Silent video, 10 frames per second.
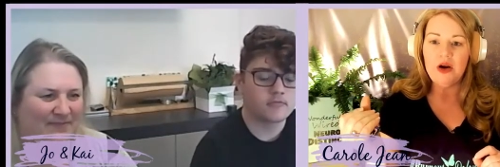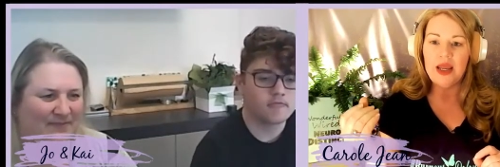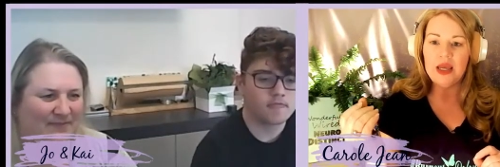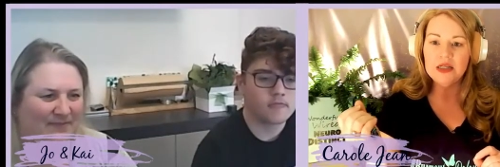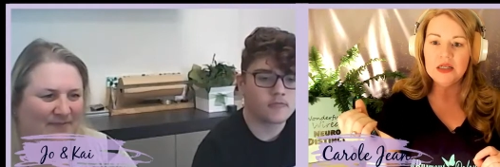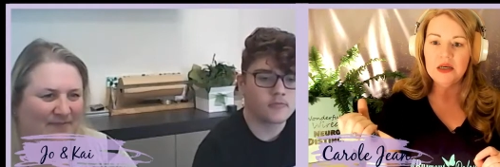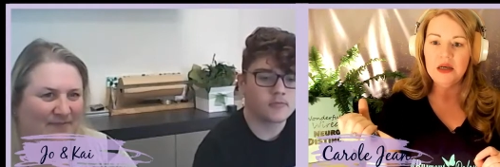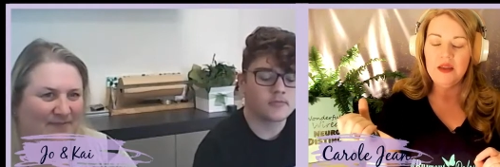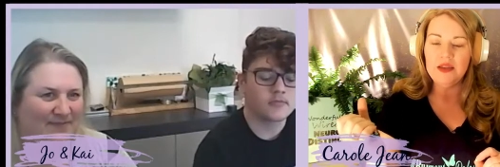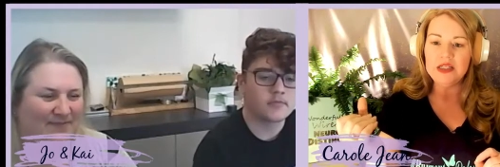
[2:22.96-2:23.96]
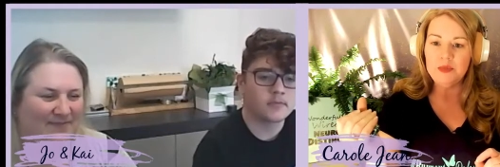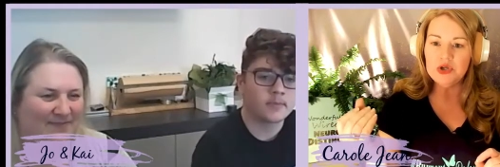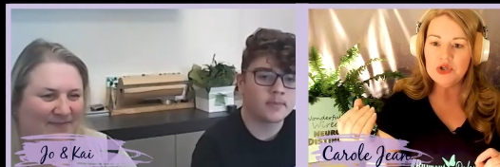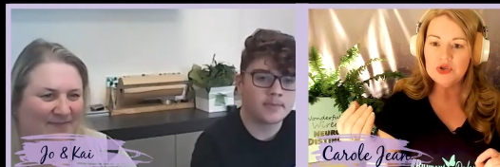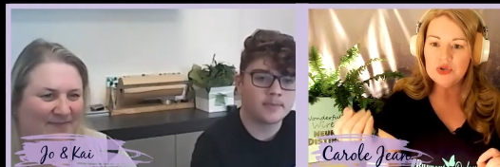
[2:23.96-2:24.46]
Speaker 1: your hand, and the
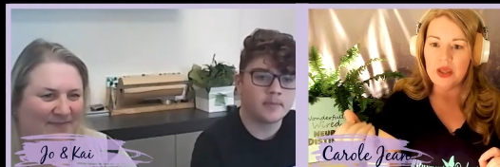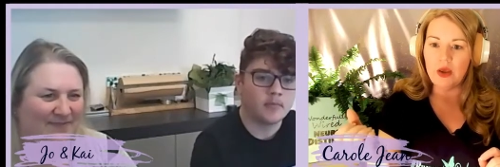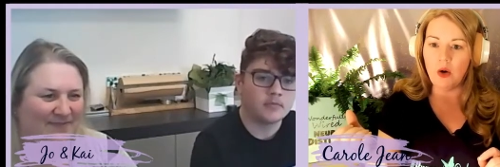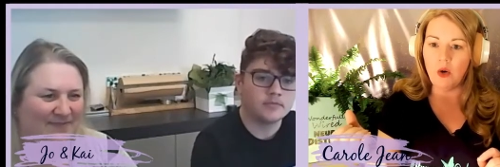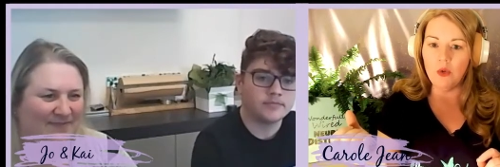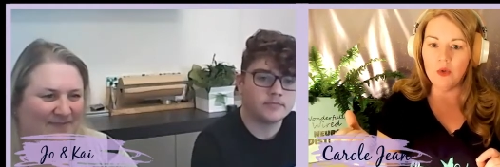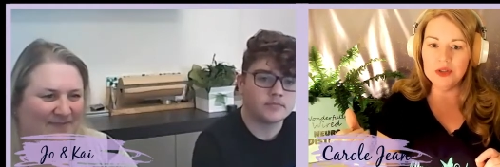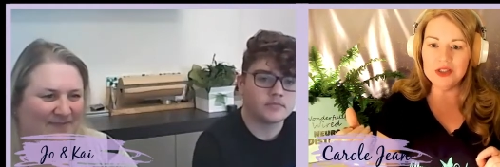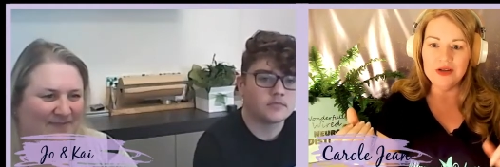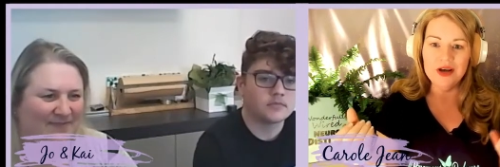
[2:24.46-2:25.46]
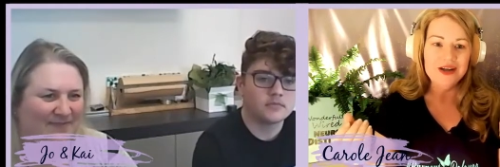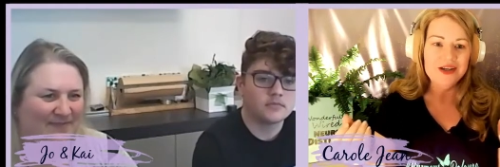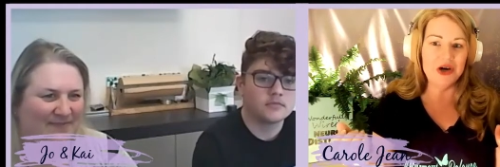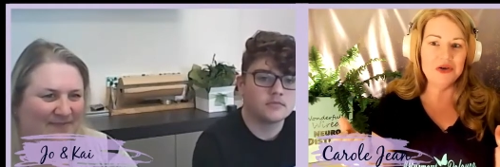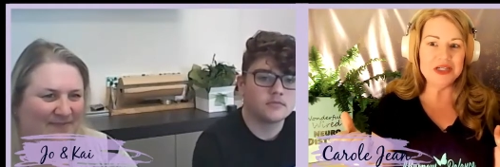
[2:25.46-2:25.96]
temperature's like cold. And
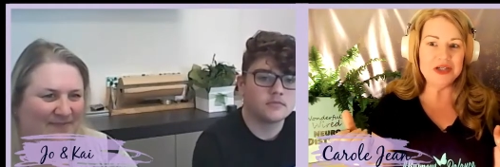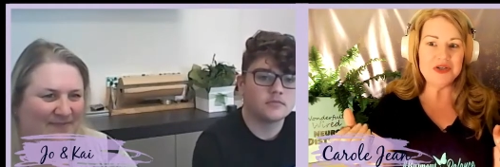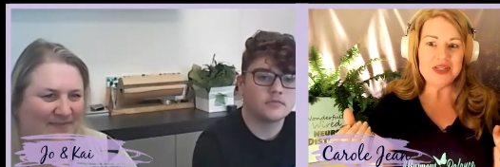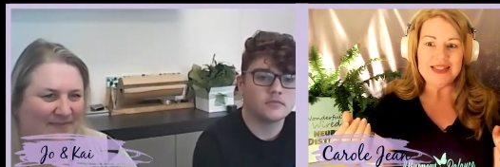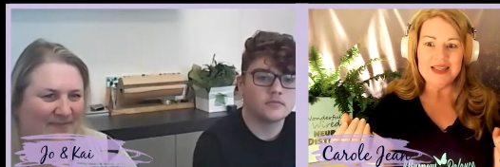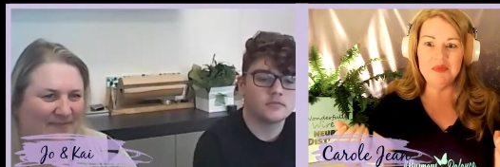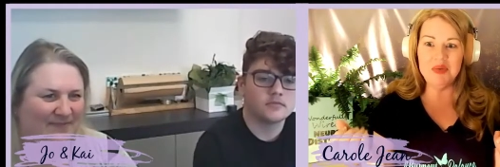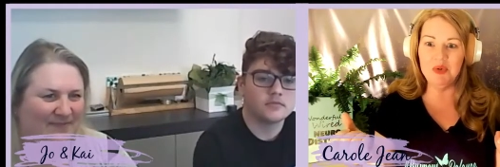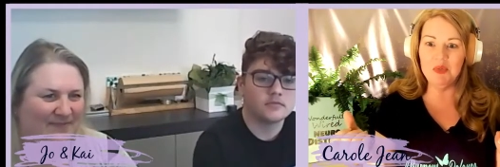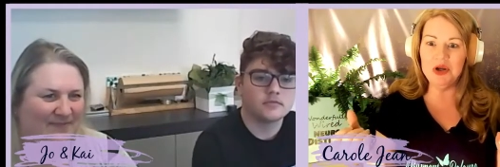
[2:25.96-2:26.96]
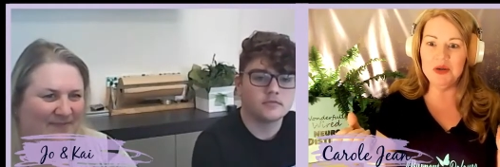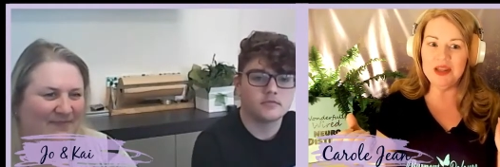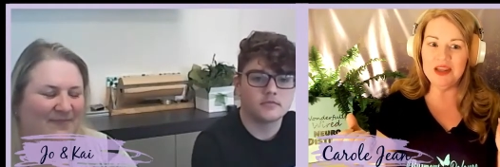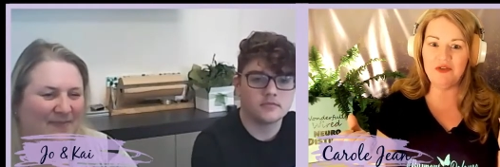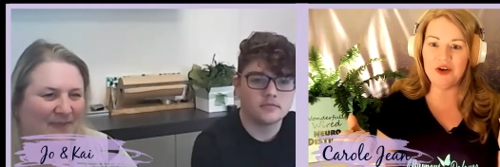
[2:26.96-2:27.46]
Joe, didn't you say some people put them
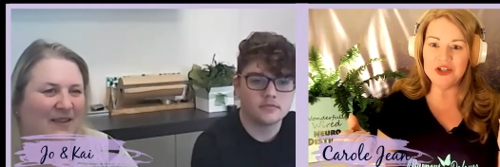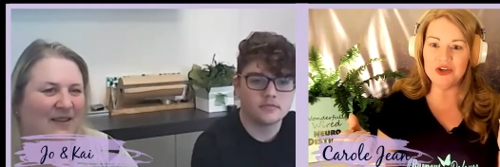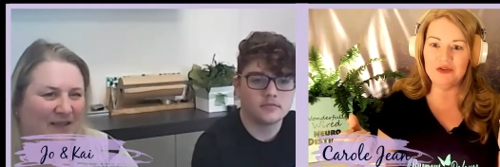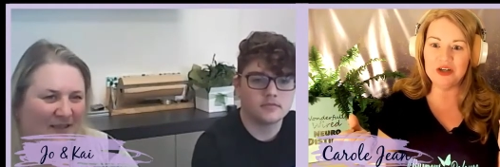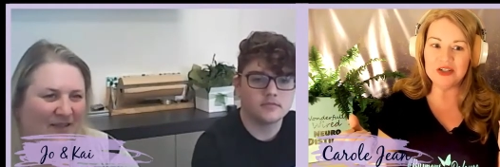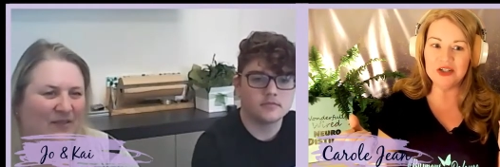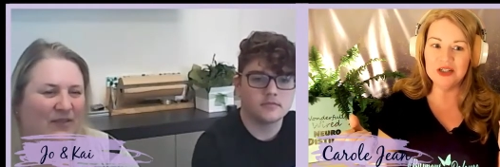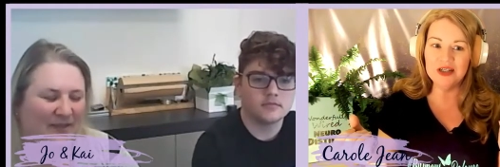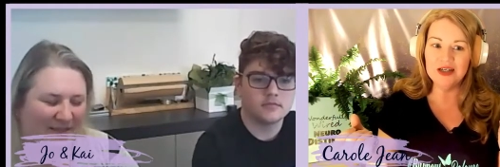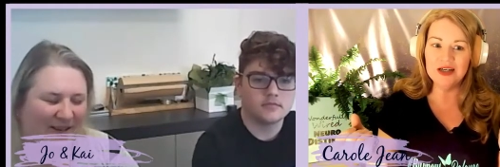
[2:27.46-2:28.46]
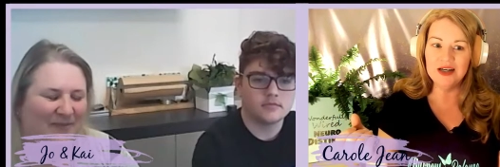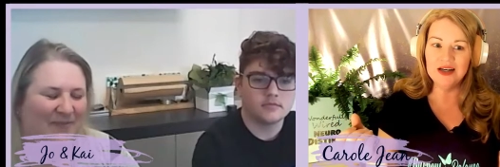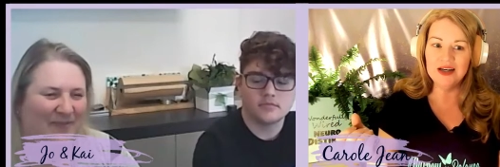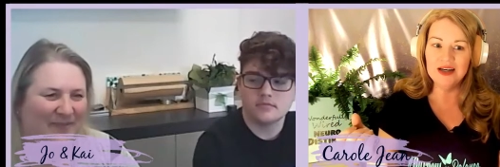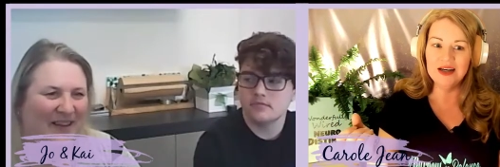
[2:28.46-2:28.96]
in the fridge or the freezer?
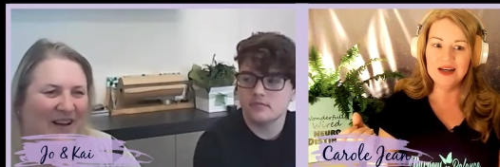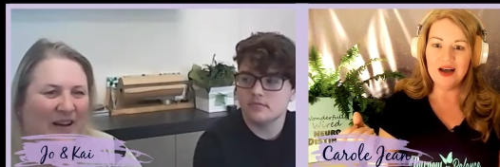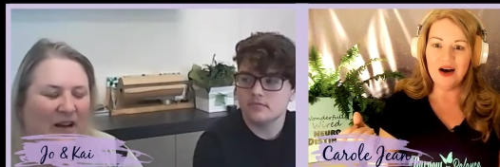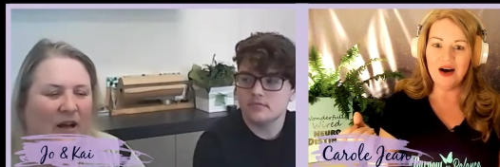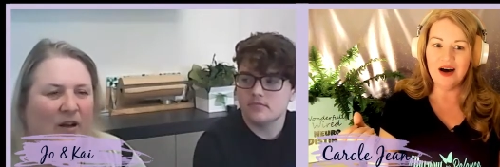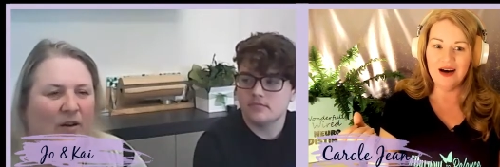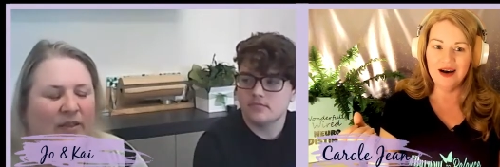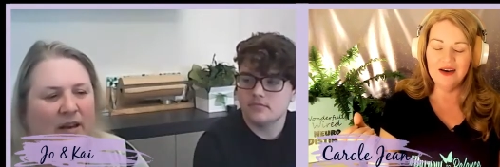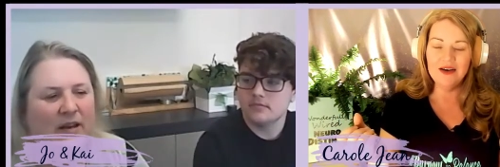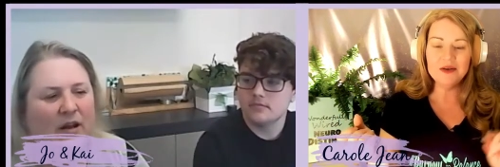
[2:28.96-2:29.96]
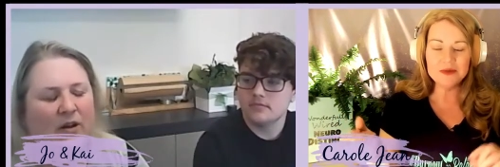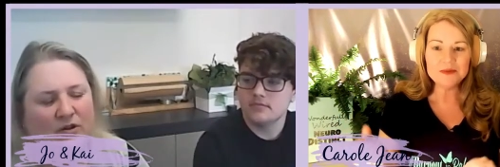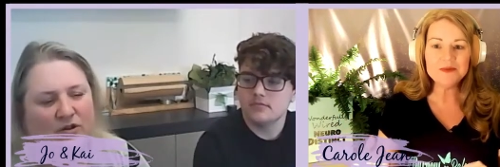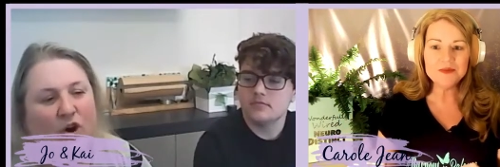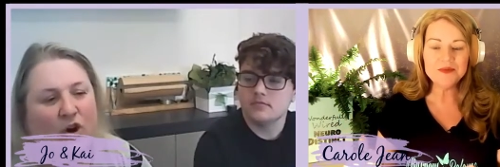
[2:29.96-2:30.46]
Speaker 2: Yeah, they
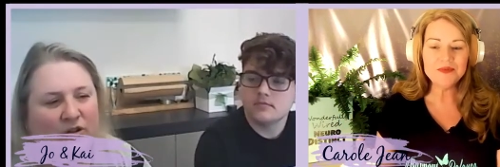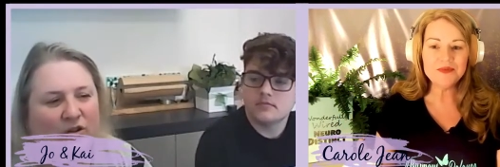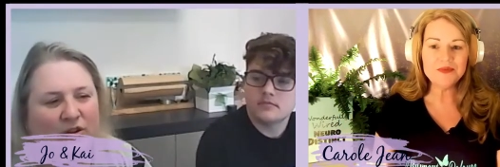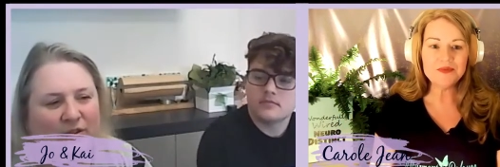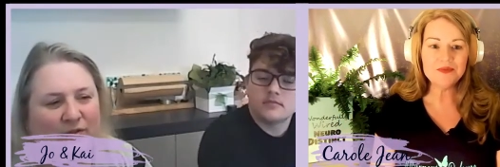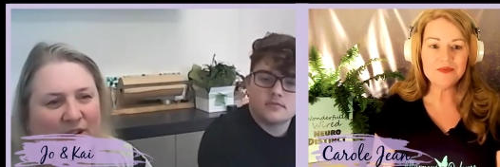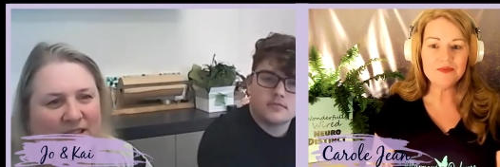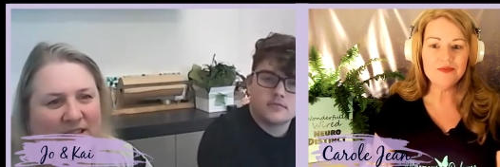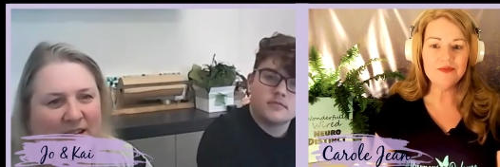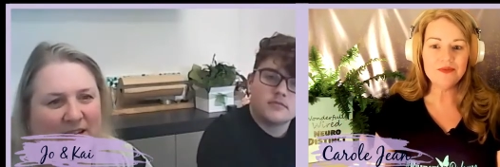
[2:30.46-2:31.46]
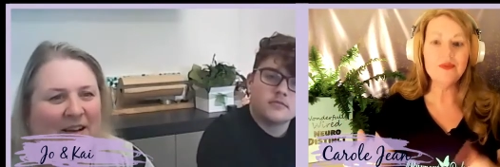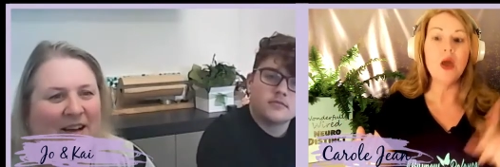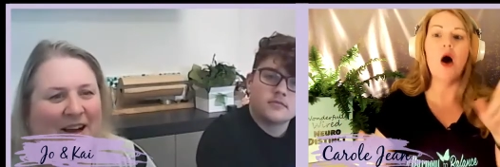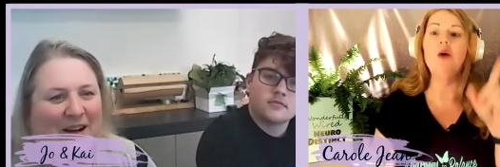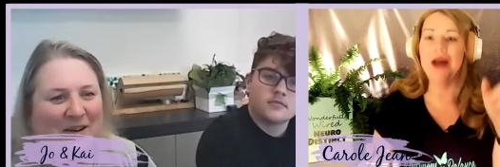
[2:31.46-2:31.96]
not the freezer.
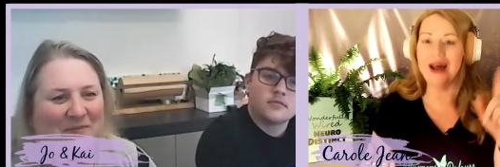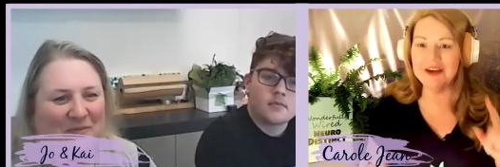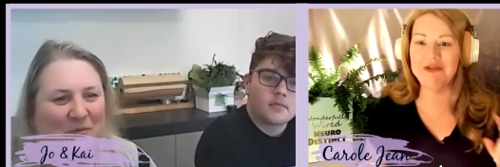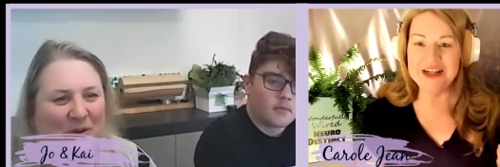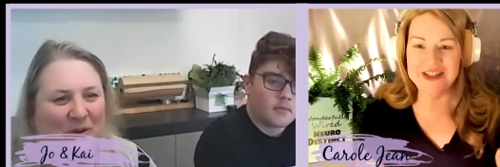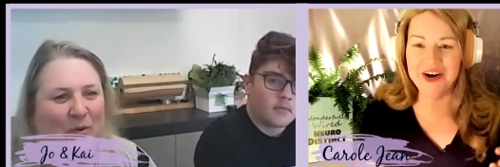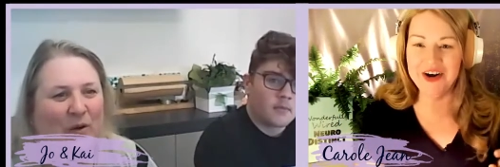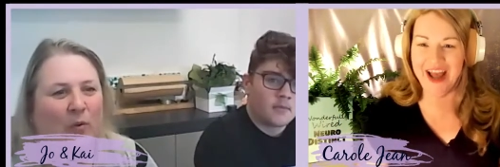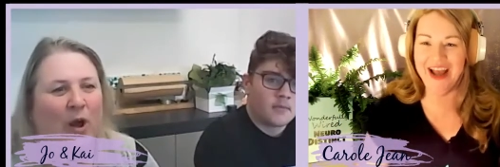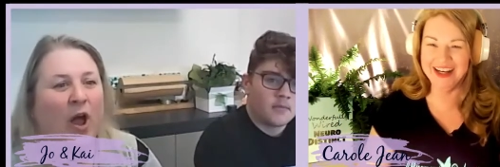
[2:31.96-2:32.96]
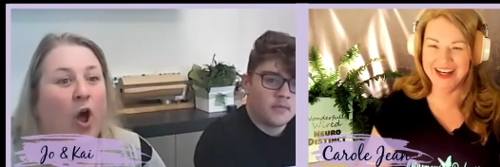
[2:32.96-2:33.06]
Oh, not the freezer. Okay,